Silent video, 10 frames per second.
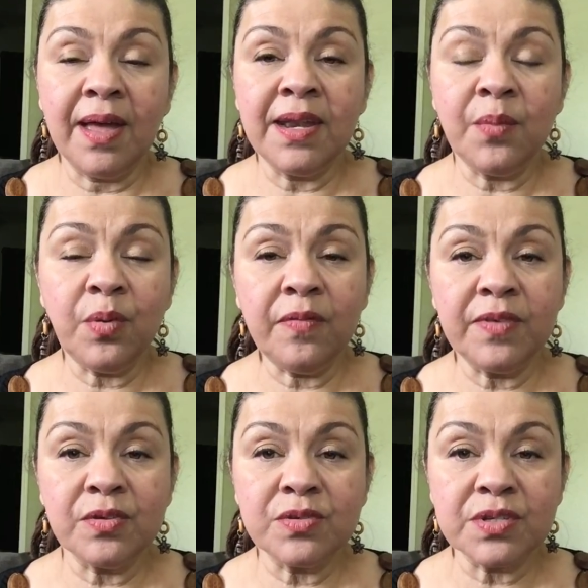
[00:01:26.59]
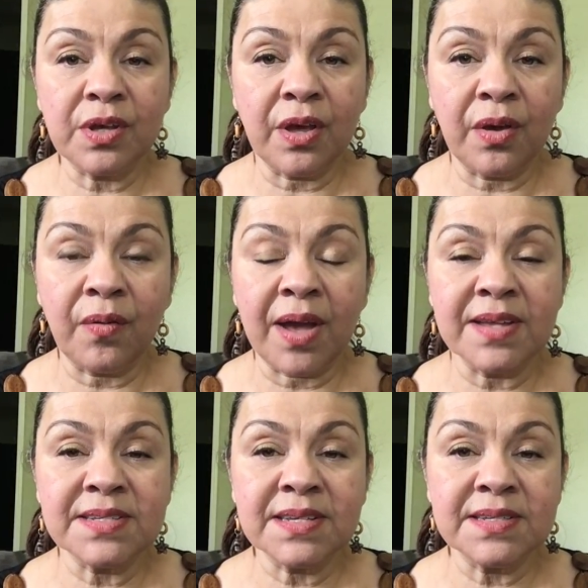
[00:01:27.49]
A number of years ago, I
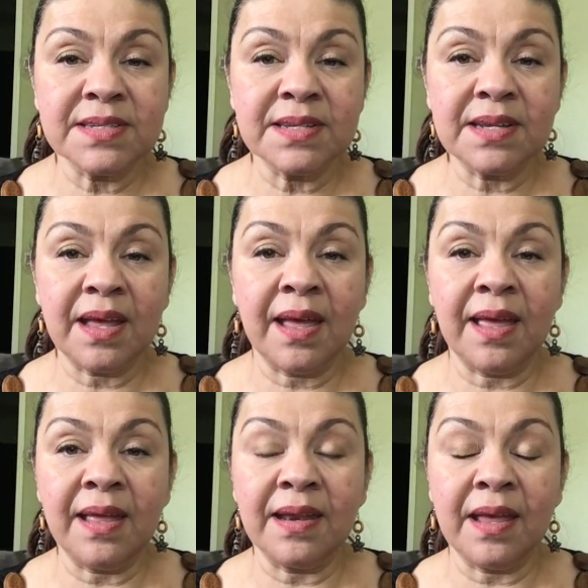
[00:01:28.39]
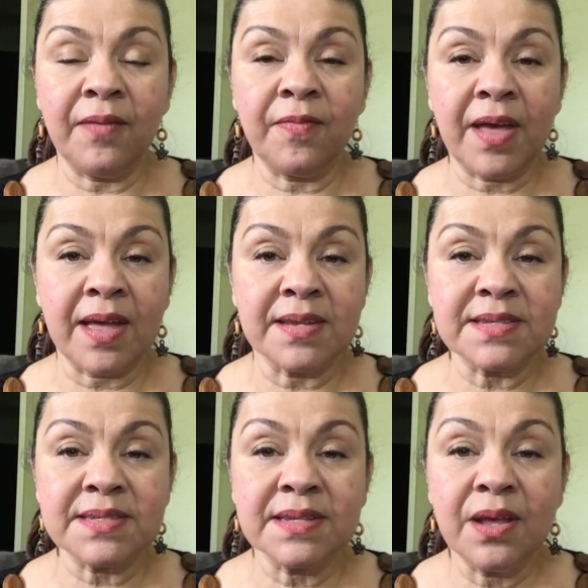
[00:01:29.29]
attended an
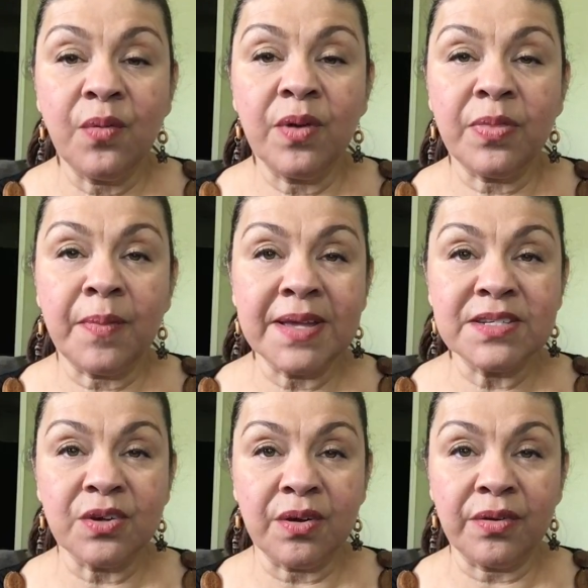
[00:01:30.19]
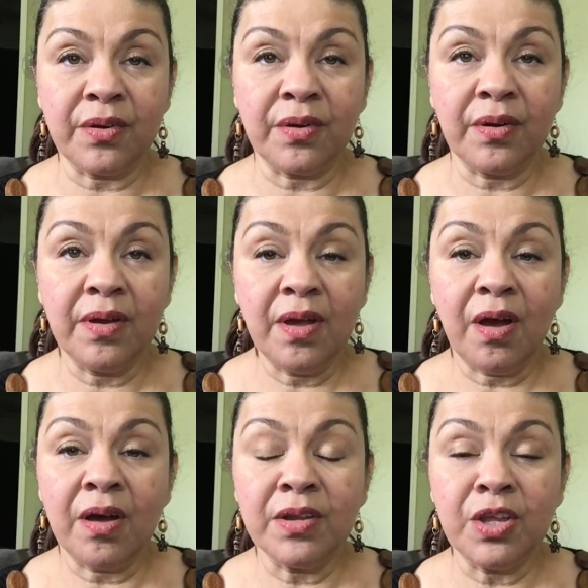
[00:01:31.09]
event with my daughter
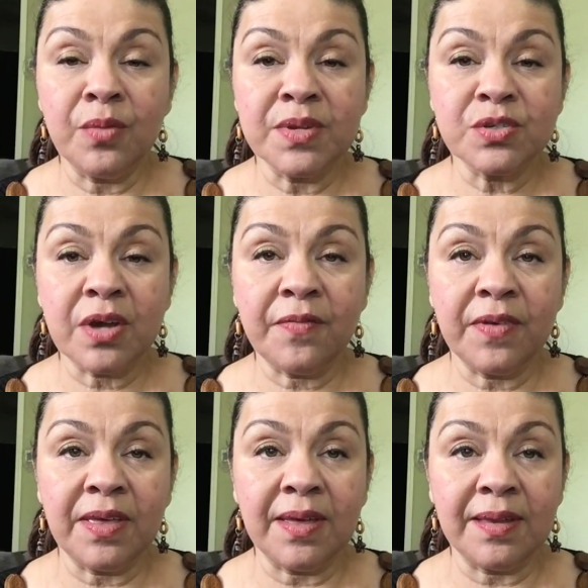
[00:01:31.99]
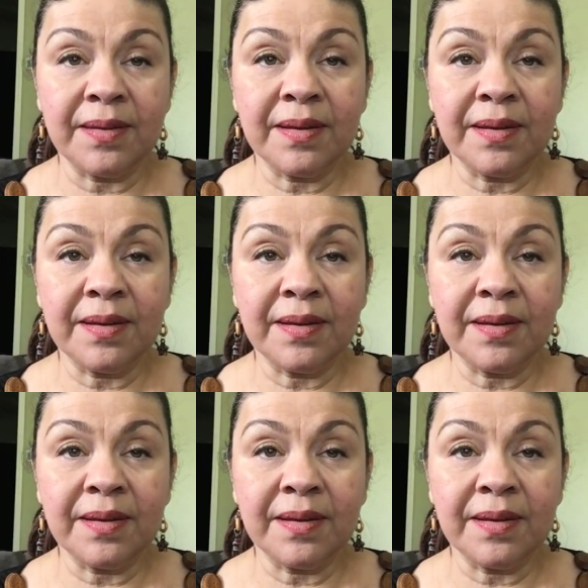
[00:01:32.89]
on human trafficking.